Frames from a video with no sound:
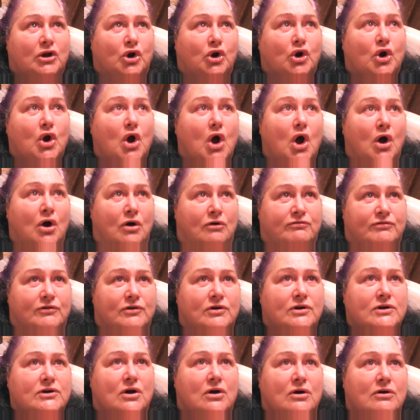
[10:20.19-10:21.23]
her
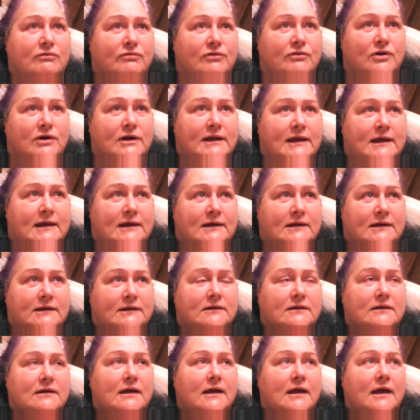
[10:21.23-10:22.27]
over and over
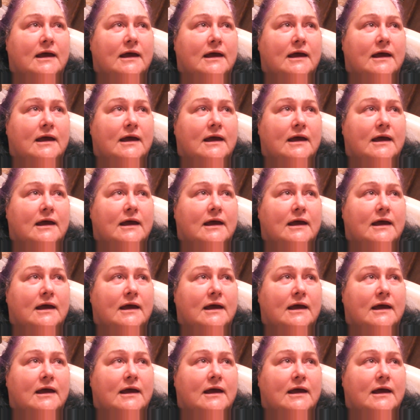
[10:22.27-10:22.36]
again